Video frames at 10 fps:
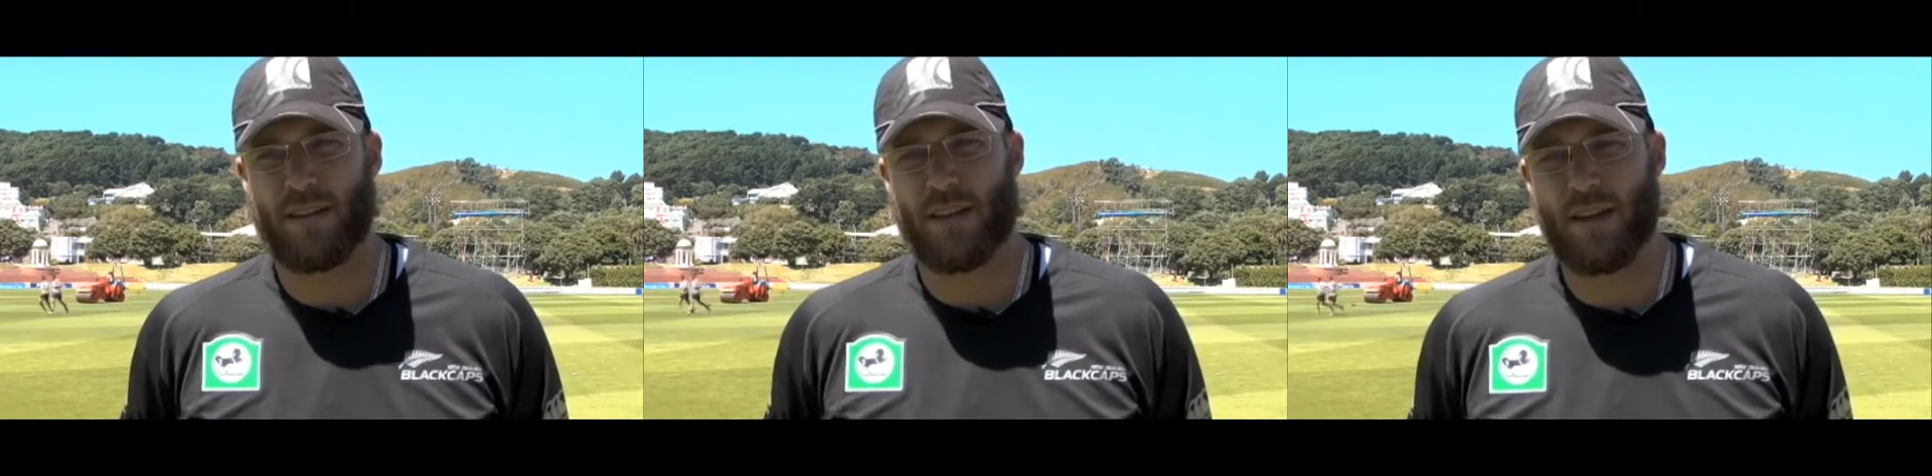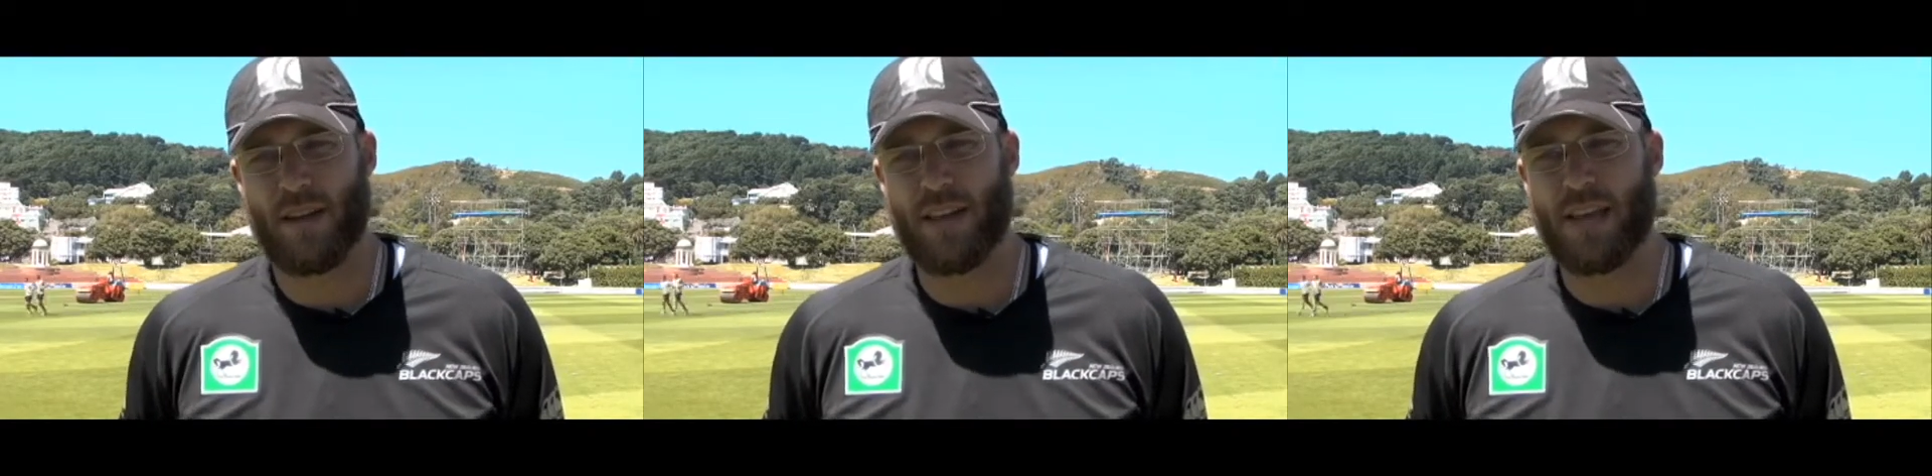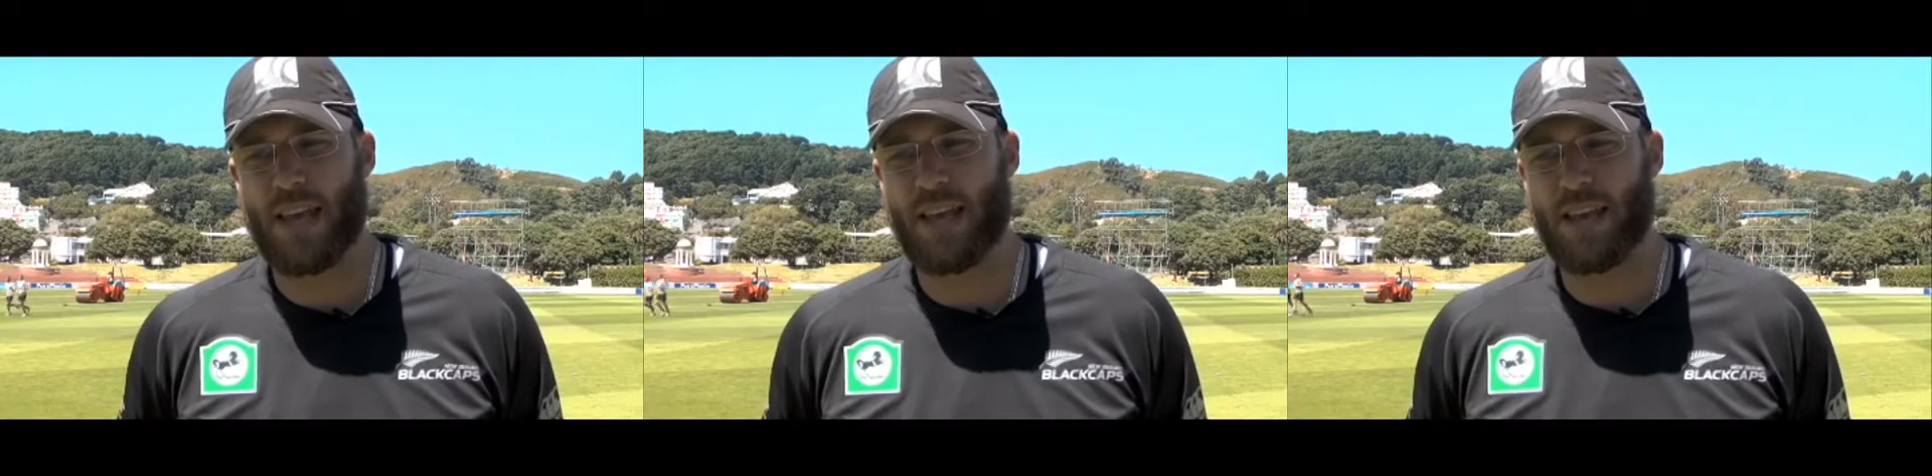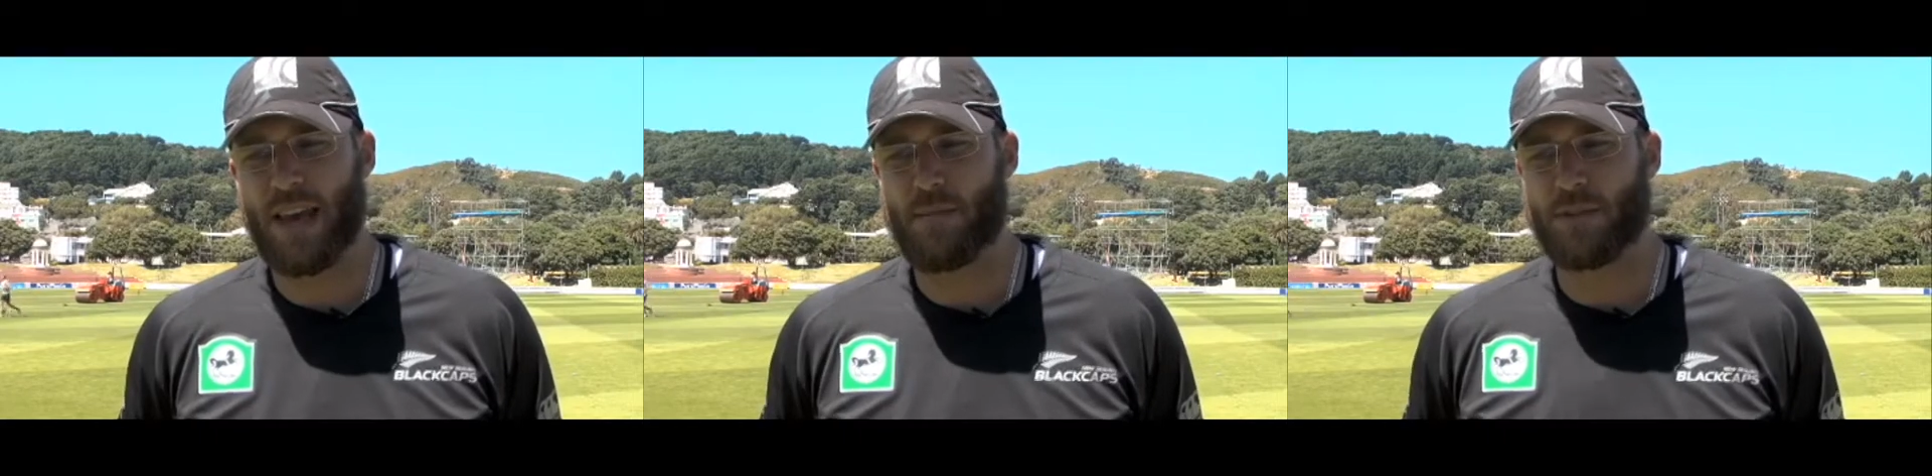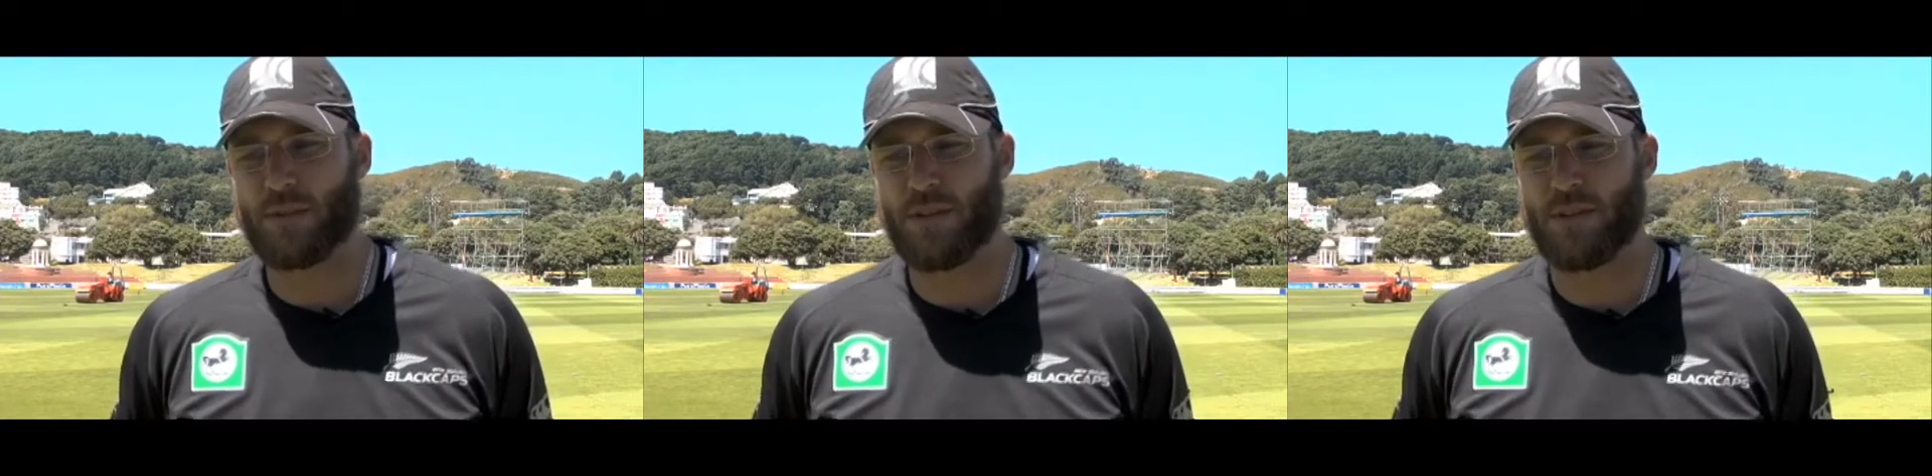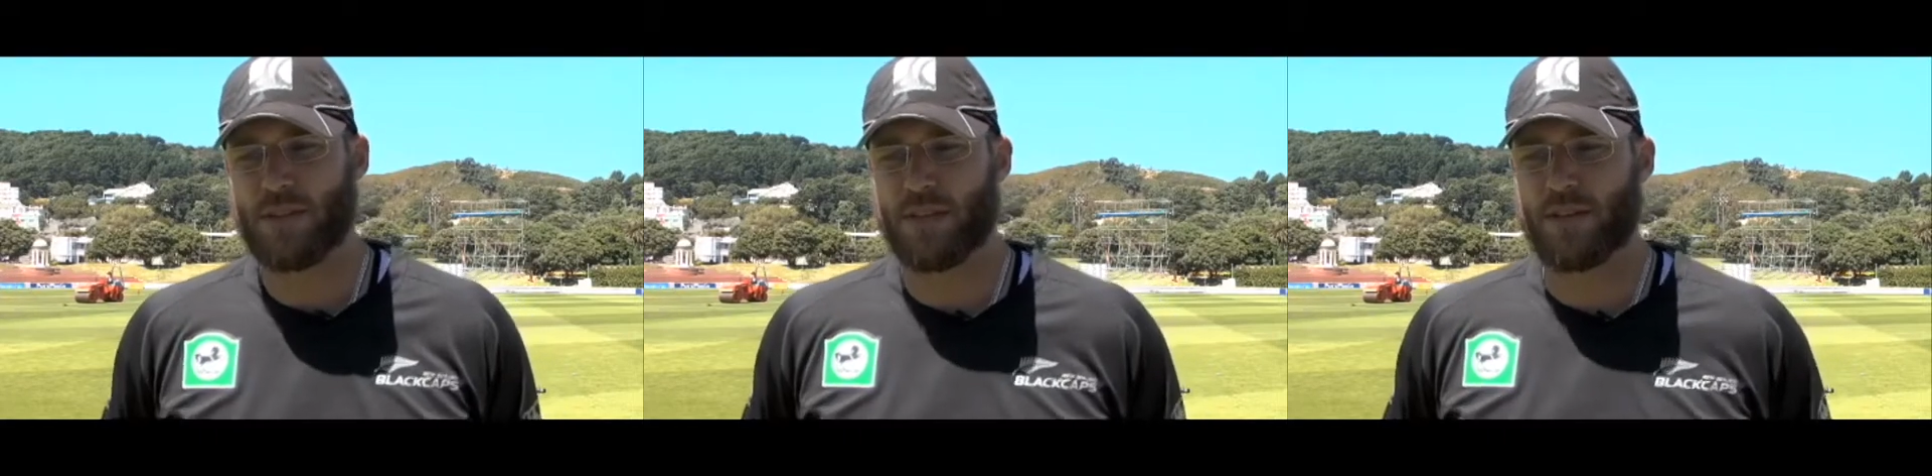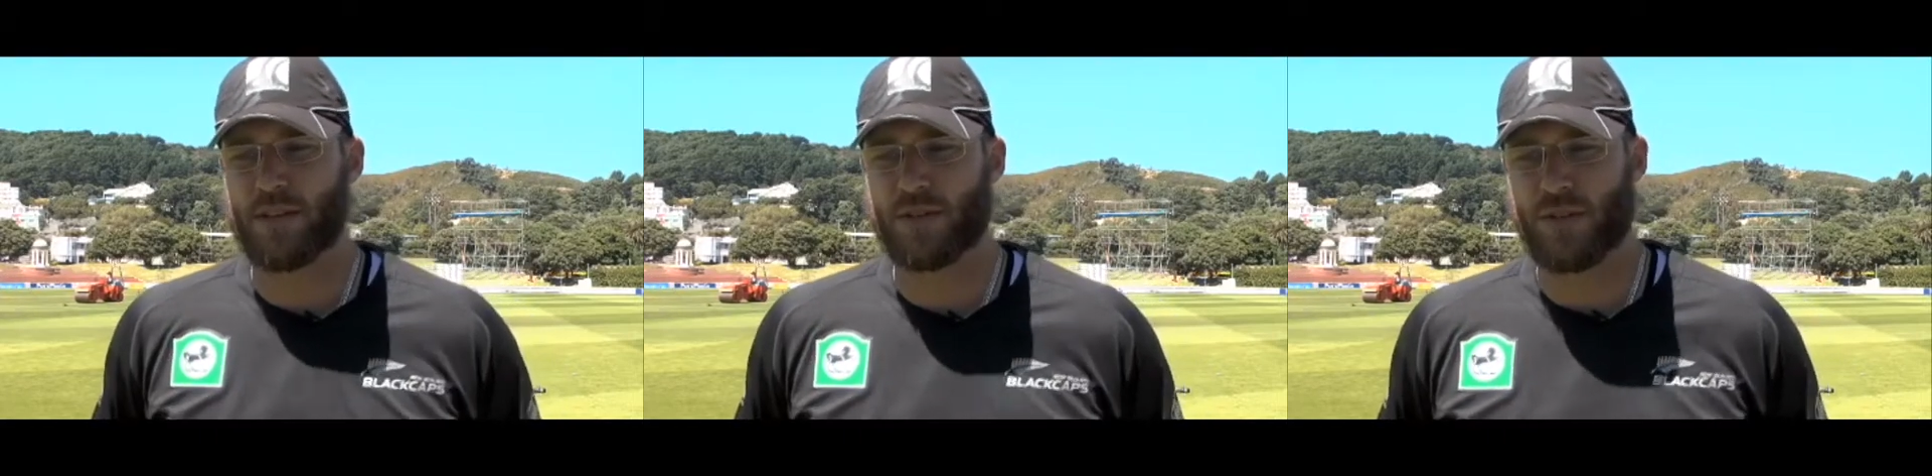any game between New
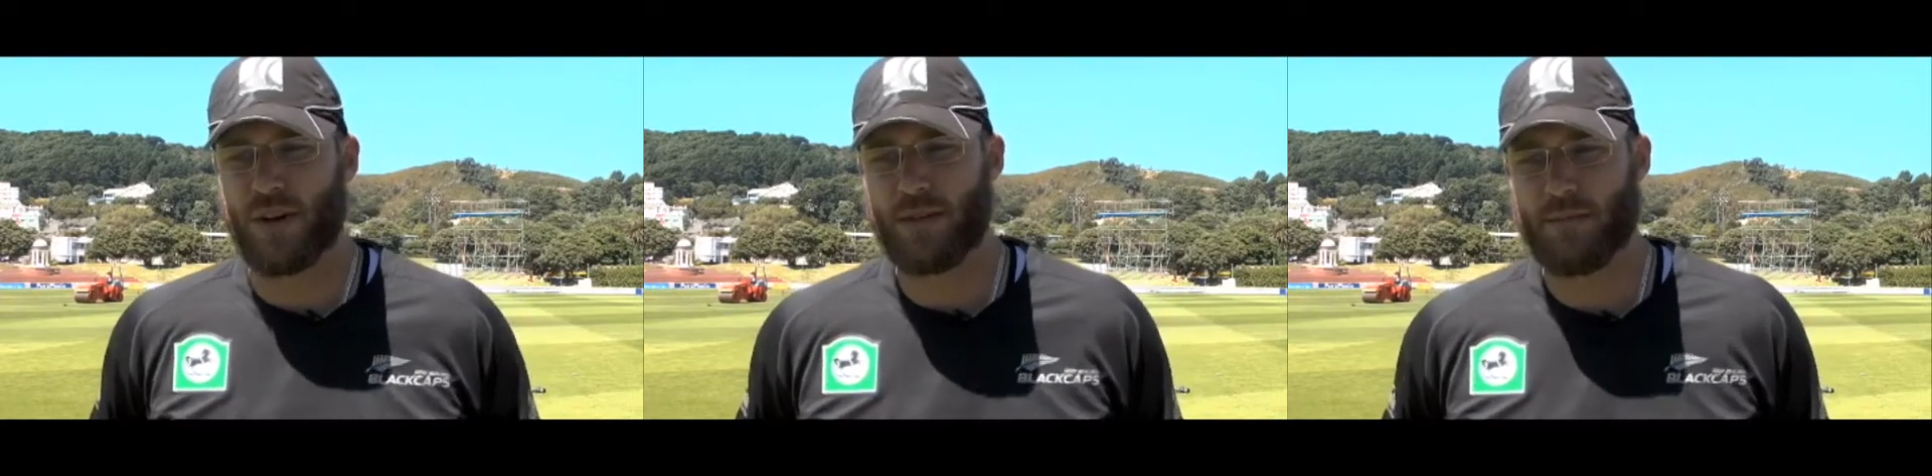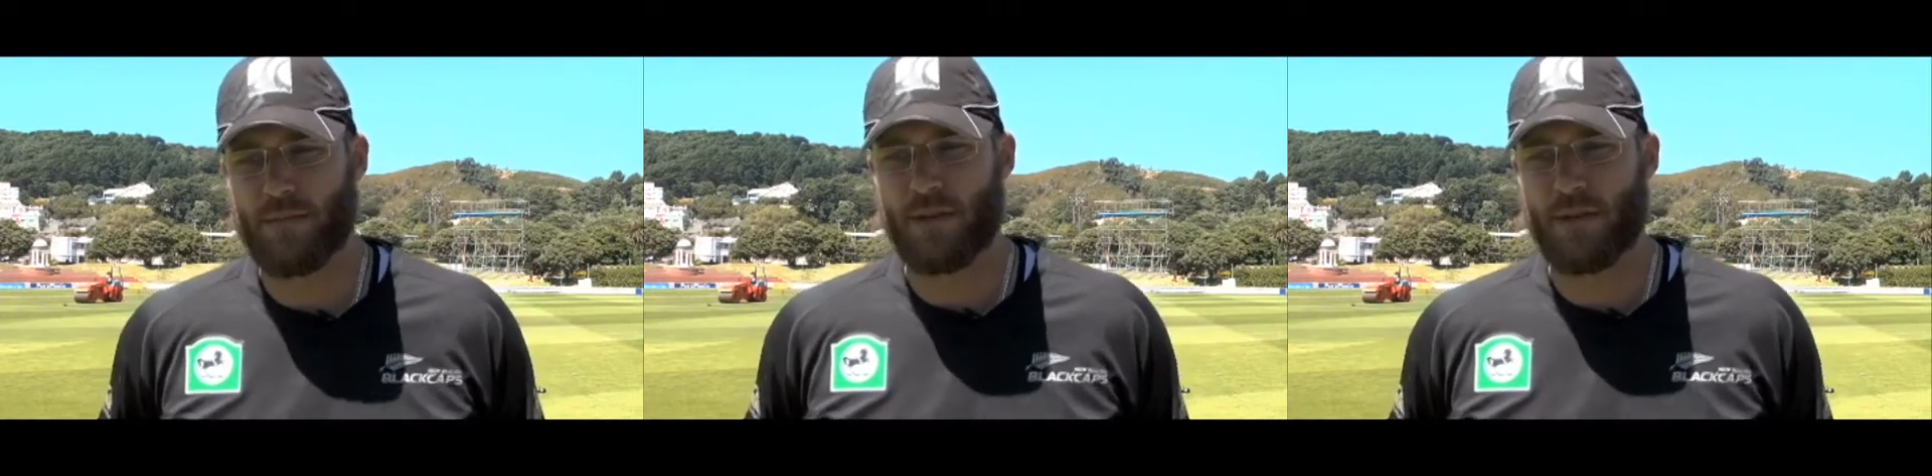Zealand and Australia